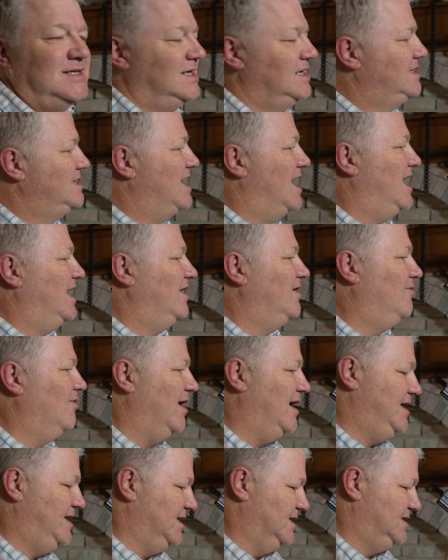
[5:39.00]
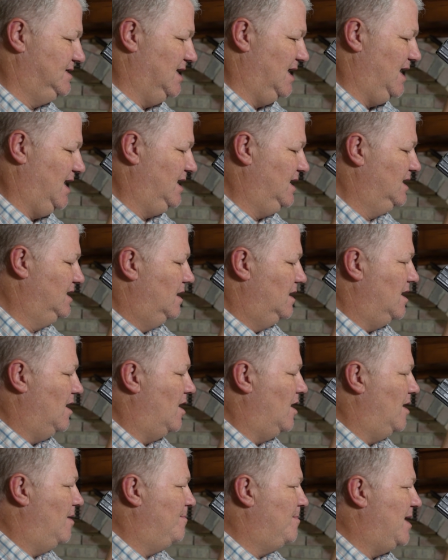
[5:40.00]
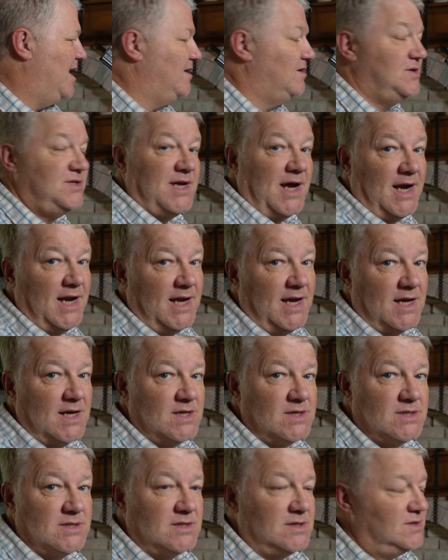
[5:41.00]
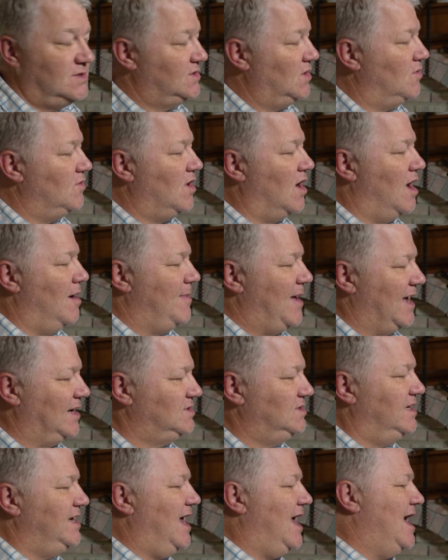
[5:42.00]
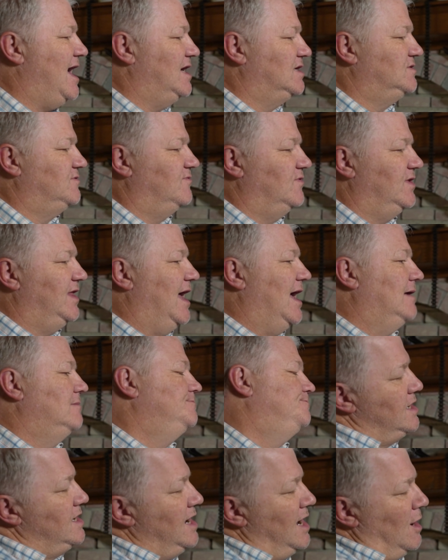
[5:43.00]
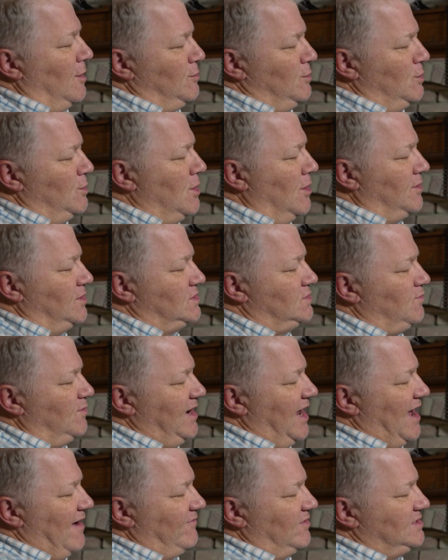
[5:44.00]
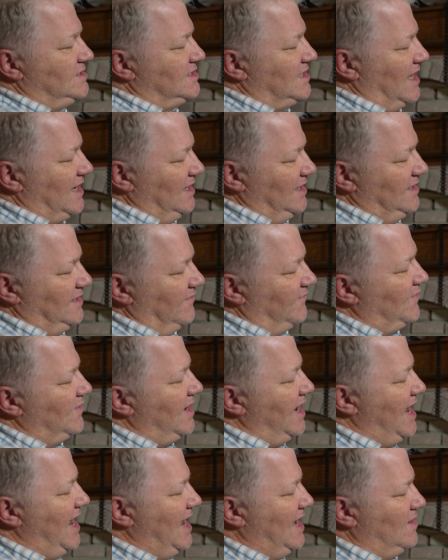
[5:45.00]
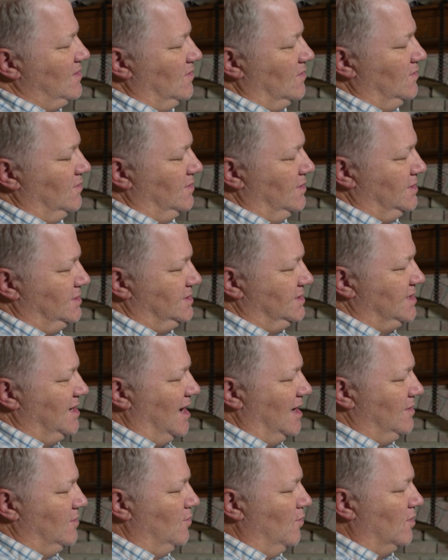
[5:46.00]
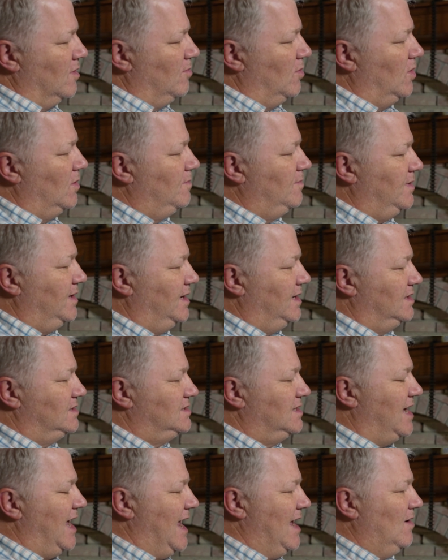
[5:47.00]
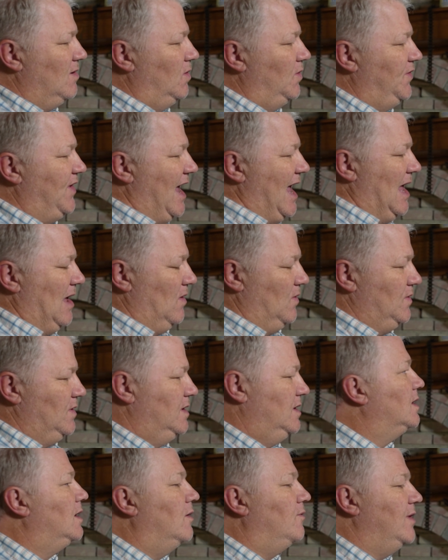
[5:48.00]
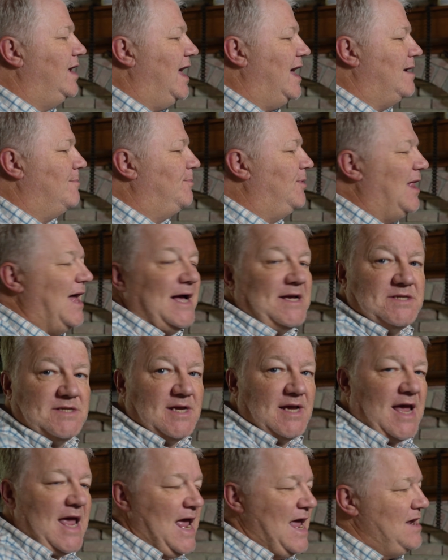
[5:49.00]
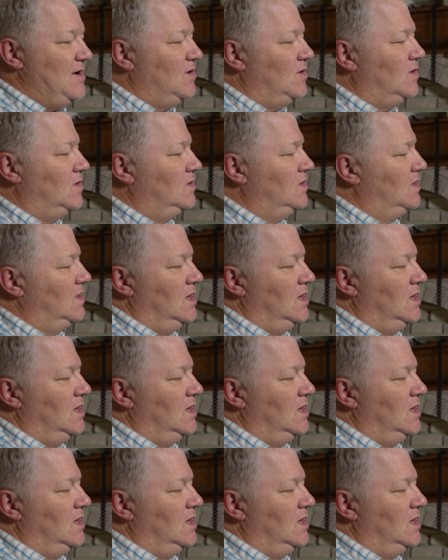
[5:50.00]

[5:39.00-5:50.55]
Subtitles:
not a great design. My understanding is SOCOM actually asked for that. Now you notice we have a slightly different handle that's not normal, and it's angled down. We had a plastic handle